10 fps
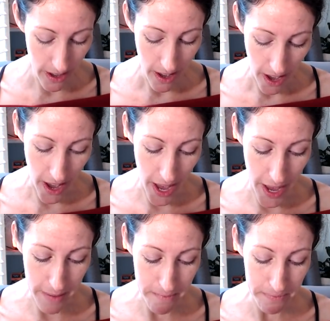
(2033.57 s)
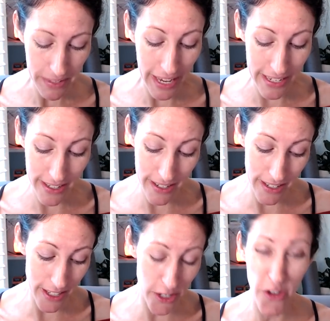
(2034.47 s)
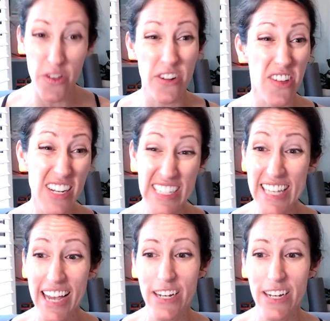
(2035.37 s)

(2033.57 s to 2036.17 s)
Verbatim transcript: um, and you know there are a lot of side